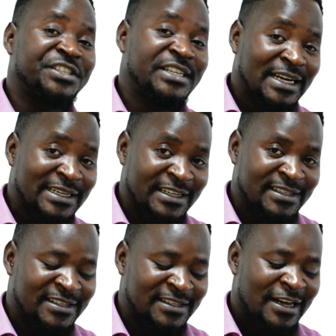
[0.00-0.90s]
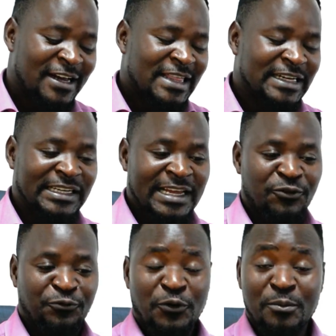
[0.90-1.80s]
checklists that
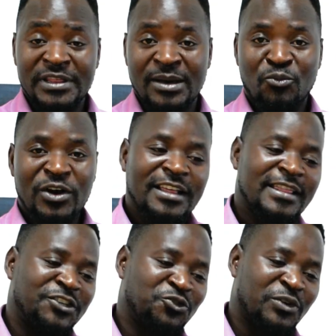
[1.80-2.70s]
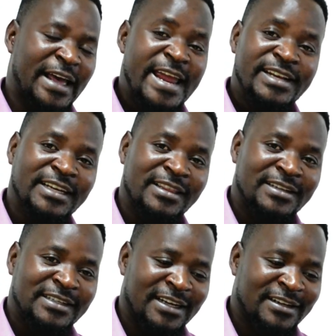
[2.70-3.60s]
inform them whether they should enter the
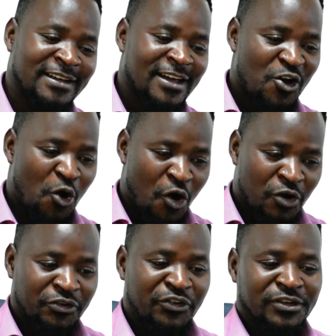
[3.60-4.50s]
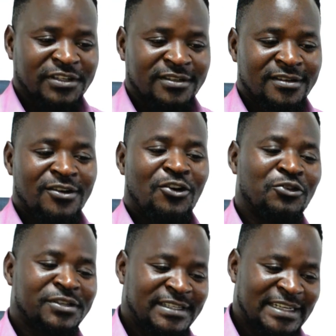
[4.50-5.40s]
trade or not, or
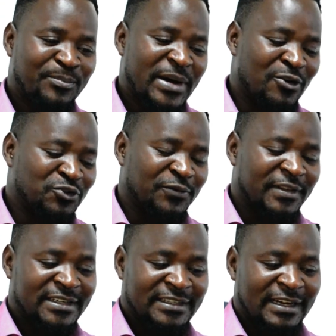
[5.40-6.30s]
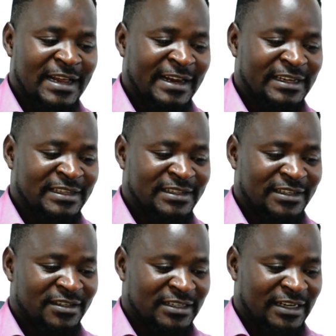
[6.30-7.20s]
step out of the trade, an
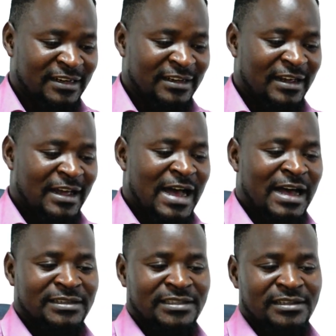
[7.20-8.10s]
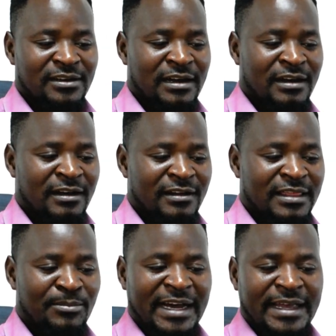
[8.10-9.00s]
existing trade, as the
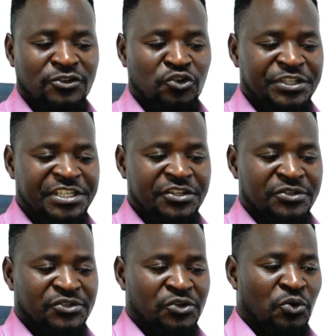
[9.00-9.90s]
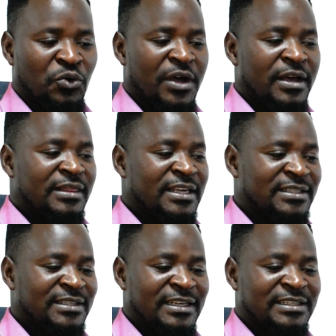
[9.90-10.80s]
market continues. So
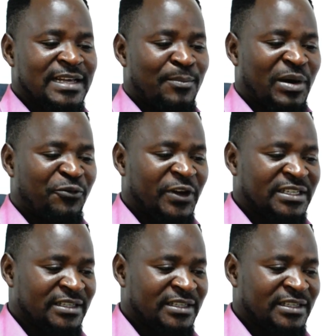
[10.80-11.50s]
this is a perfect